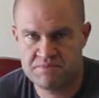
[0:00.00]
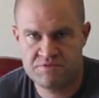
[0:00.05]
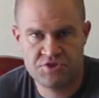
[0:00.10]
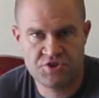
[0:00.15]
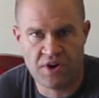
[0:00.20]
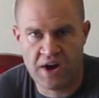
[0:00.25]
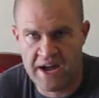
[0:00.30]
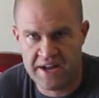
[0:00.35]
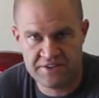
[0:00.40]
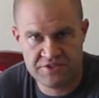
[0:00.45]

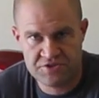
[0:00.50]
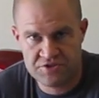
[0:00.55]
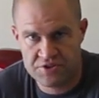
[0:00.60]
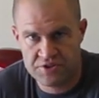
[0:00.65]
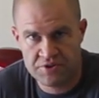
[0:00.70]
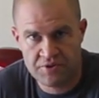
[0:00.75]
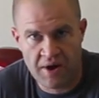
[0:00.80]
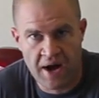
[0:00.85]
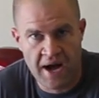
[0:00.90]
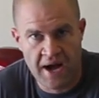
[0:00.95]
tried and
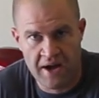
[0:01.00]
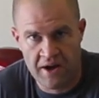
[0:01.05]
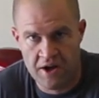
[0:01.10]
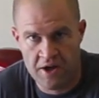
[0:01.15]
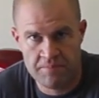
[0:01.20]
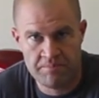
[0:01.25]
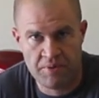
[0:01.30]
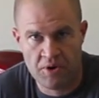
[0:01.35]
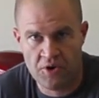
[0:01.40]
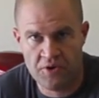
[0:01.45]
true
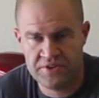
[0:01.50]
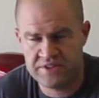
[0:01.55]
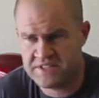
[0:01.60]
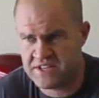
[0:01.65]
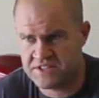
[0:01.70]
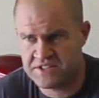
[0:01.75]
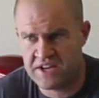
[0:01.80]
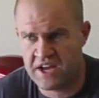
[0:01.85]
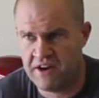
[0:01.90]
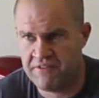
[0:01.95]
ion bolt. It's
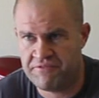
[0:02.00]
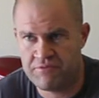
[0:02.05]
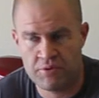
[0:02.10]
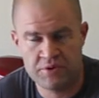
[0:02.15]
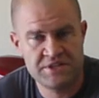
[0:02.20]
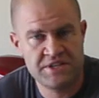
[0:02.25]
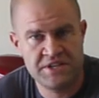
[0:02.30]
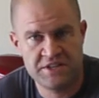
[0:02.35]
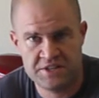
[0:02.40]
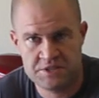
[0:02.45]
actually got a
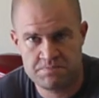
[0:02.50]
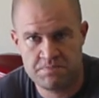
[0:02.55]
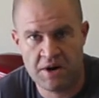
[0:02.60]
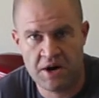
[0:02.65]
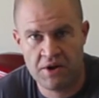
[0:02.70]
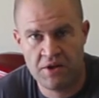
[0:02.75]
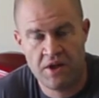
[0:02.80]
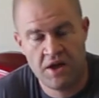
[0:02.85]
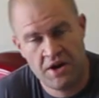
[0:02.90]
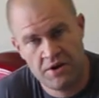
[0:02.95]
14 inch
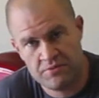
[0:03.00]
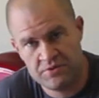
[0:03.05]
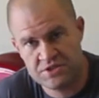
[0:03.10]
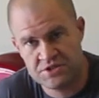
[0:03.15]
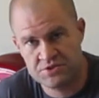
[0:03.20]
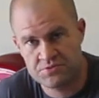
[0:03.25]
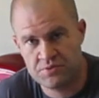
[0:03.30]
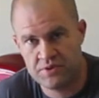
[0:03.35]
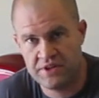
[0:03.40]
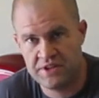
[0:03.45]
barrel on it, which
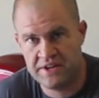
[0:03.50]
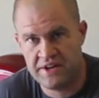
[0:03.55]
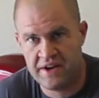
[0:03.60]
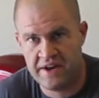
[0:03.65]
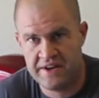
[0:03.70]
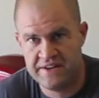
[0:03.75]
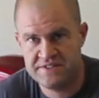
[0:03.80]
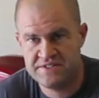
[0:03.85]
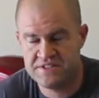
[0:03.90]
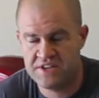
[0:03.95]
is really
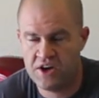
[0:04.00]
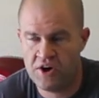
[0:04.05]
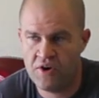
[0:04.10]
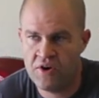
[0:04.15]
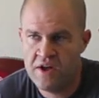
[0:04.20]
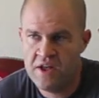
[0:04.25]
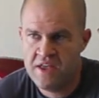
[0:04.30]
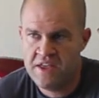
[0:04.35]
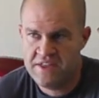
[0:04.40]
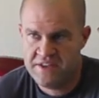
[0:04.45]
nice.
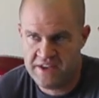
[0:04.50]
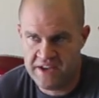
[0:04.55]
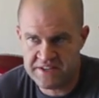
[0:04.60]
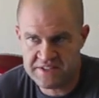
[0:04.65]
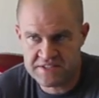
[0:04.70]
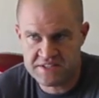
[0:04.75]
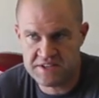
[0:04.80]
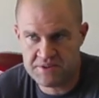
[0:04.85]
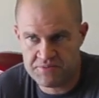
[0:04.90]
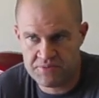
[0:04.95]
So the
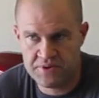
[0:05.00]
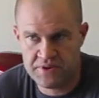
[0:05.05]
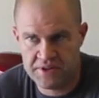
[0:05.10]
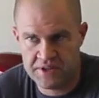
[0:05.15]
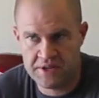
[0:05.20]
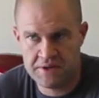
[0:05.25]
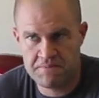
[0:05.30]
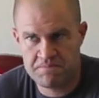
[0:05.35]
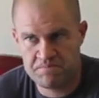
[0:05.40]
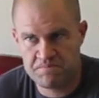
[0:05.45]
actually
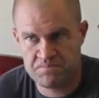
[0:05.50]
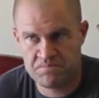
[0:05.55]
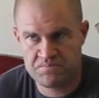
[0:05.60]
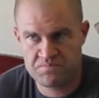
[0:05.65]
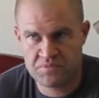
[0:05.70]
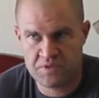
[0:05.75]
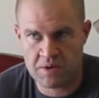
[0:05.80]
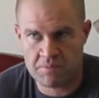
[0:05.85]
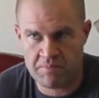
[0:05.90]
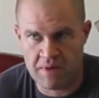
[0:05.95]
really
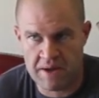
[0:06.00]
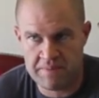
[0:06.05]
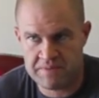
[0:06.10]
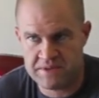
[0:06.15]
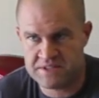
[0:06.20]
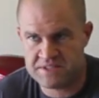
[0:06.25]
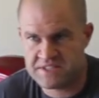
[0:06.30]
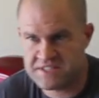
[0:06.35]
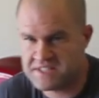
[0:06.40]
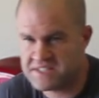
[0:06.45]
might
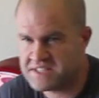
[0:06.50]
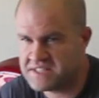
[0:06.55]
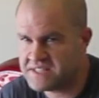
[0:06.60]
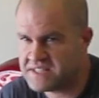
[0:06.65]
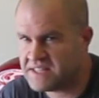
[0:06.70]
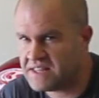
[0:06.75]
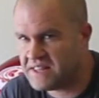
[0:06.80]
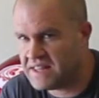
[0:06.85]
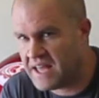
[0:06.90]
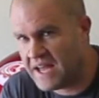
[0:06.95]
be
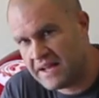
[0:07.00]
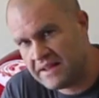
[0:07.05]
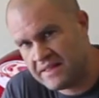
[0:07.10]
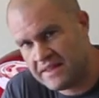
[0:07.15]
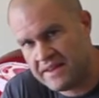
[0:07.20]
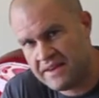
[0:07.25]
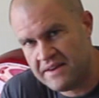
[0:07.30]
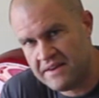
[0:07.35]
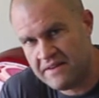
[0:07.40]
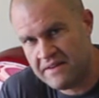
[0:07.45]

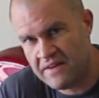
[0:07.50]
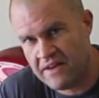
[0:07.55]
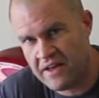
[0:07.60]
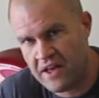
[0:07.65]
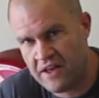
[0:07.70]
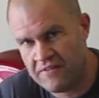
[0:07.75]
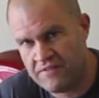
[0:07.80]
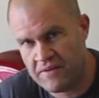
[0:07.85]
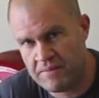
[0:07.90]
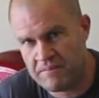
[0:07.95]
slightly
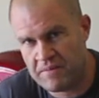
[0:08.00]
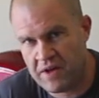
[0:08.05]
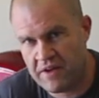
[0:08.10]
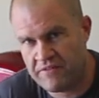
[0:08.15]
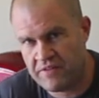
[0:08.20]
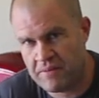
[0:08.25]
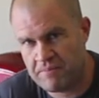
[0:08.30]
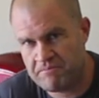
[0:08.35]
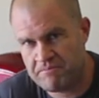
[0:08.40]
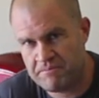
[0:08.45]
of a,
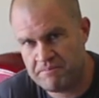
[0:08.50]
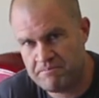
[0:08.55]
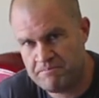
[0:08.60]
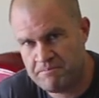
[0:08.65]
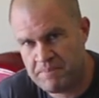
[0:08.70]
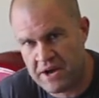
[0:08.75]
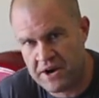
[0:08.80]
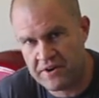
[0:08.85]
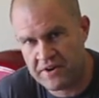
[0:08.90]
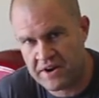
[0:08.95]
of a
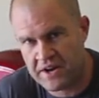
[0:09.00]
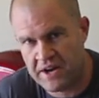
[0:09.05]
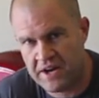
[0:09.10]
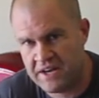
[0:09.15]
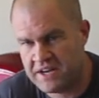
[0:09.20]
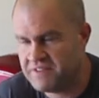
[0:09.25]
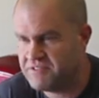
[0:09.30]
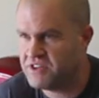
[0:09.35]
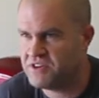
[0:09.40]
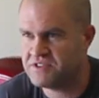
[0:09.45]
better
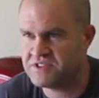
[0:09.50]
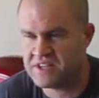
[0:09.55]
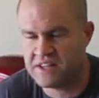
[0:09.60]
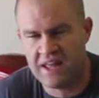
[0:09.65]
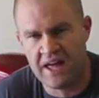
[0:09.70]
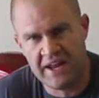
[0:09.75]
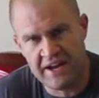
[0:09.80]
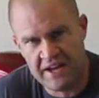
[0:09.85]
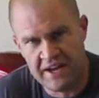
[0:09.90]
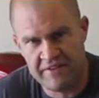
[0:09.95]
gun, even though it's a
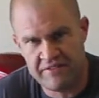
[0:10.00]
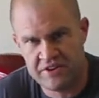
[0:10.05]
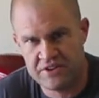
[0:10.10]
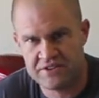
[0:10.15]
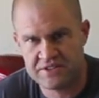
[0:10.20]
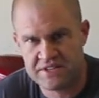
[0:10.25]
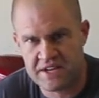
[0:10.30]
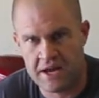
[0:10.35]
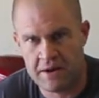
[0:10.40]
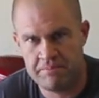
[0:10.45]
lot heavier.
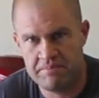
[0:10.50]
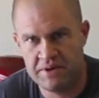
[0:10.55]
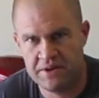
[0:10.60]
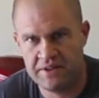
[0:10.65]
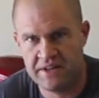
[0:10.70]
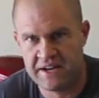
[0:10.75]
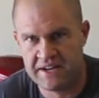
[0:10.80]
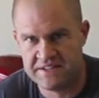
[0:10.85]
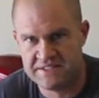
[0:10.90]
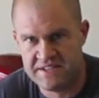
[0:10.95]
It's kind of built
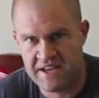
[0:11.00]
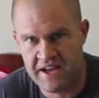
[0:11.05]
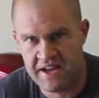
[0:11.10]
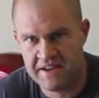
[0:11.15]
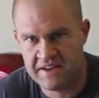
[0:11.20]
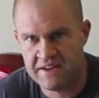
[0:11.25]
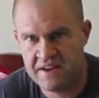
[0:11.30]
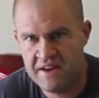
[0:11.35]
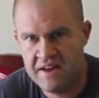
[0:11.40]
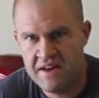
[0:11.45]
like a
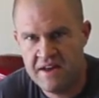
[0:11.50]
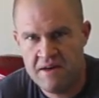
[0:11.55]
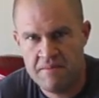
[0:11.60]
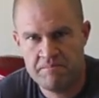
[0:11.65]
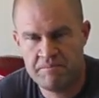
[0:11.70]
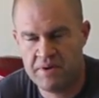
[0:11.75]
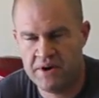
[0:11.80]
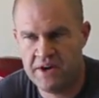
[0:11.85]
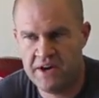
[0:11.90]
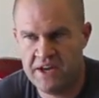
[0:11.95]
tank.
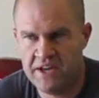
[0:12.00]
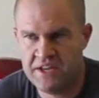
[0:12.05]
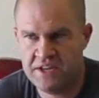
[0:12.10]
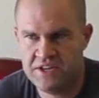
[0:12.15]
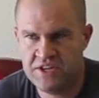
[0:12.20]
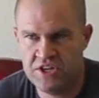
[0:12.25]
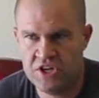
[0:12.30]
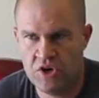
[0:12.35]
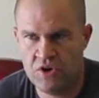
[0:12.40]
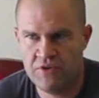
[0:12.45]

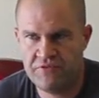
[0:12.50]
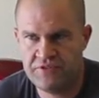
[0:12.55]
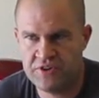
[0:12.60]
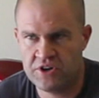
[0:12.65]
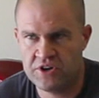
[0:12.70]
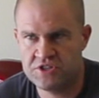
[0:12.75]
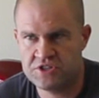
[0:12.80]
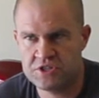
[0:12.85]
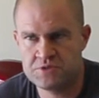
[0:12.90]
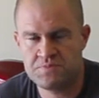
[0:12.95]
But, you know, if you're
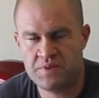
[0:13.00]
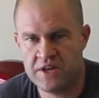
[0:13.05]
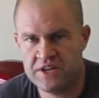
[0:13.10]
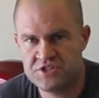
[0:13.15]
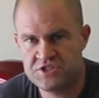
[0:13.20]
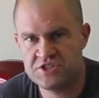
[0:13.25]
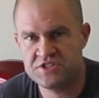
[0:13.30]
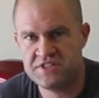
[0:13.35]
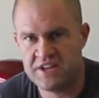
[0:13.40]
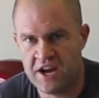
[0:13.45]
going to just play
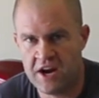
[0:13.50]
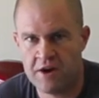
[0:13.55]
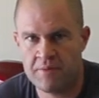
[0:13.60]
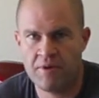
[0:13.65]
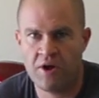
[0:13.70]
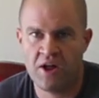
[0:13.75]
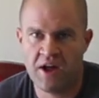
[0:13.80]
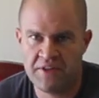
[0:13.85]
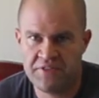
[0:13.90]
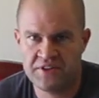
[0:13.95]
just
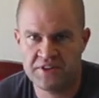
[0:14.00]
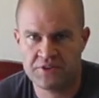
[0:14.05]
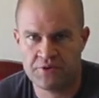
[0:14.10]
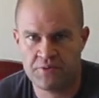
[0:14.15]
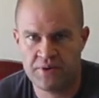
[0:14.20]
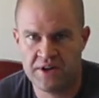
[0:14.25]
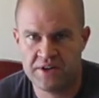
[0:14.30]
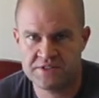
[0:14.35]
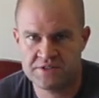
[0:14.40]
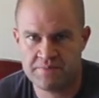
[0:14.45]
airball, I think the
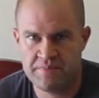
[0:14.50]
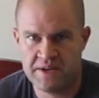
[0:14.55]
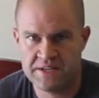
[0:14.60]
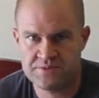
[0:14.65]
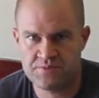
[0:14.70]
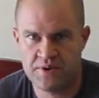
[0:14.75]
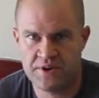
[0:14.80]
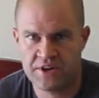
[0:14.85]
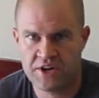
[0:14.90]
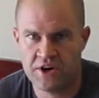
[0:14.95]
rail is the
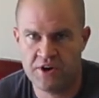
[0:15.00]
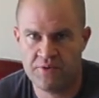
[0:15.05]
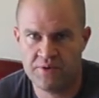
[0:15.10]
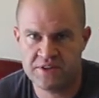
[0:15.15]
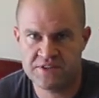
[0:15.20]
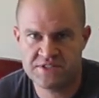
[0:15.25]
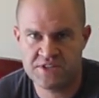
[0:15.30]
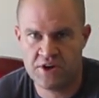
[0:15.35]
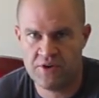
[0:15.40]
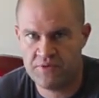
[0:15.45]
best one to go
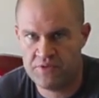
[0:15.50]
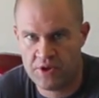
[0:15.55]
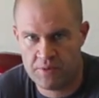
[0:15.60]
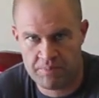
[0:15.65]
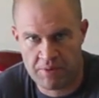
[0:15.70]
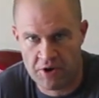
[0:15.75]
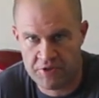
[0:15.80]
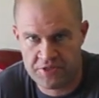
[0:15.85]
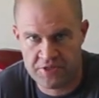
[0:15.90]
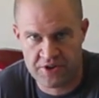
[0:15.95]
with. So the,
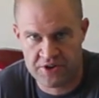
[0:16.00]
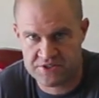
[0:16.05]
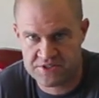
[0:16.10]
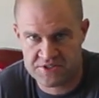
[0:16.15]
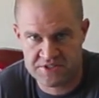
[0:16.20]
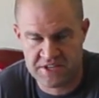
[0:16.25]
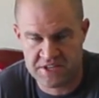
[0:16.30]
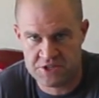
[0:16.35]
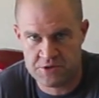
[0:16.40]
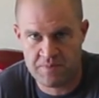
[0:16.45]
both of those will
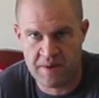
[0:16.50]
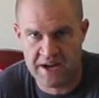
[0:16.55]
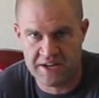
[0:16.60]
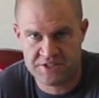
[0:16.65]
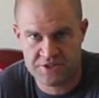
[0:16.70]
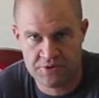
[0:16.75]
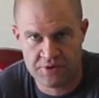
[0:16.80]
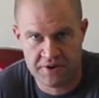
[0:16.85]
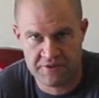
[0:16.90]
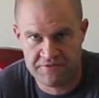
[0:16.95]
set you back
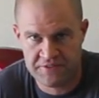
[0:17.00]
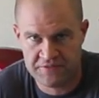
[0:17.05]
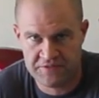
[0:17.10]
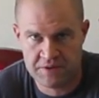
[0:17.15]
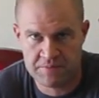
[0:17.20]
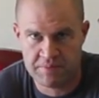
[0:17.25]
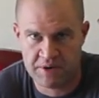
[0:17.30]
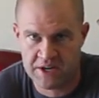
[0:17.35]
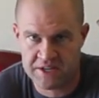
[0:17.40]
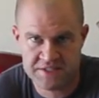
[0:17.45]

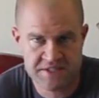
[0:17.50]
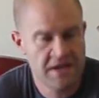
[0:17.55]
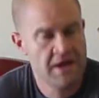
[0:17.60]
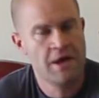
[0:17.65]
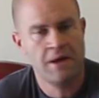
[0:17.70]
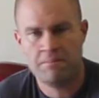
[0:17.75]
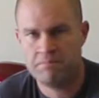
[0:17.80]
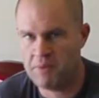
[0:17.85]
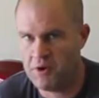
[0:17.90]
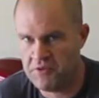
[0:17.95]
250 bucks.
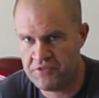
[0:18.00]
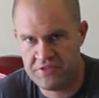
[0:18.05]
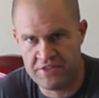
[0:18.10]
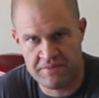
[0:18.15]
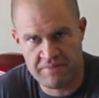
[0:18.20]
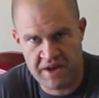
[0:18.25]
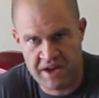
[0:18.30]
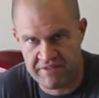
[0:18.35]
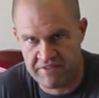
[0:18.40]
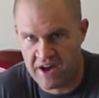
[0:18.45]
Both of
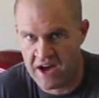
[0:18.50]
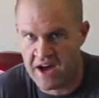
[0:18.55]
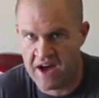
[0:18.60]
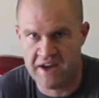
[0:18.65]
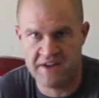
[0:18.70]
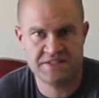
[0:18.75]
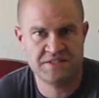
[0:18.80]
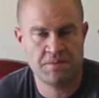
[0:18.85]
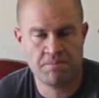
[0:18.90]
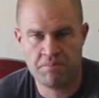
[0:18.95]
them have
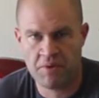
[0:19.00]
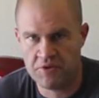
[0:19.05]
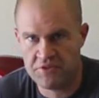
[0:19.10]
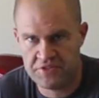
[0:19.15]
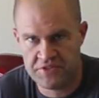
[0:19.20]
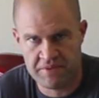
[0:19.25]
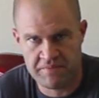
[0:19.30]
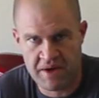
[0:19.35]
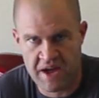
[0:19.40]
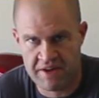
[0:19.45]
eyes. Both
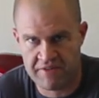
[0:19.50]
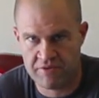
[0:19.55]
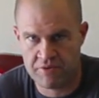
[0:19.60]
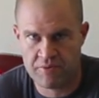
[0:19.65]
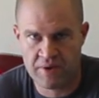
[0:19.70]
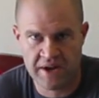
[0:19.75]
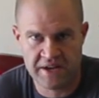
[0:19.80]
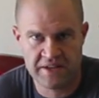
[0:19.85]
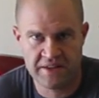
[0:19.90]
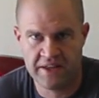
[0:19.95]
of them have a
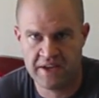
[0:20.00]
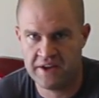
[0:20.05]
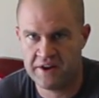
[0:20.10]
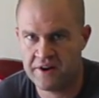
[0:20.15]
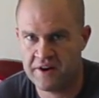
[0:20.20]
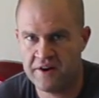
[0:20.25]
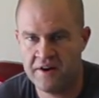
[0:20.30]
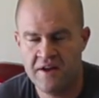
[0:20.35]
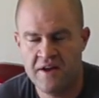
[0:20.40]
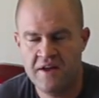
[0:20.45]

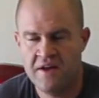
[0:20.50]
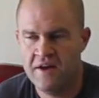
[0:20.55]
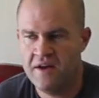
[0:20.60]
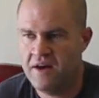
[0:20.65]
regulator.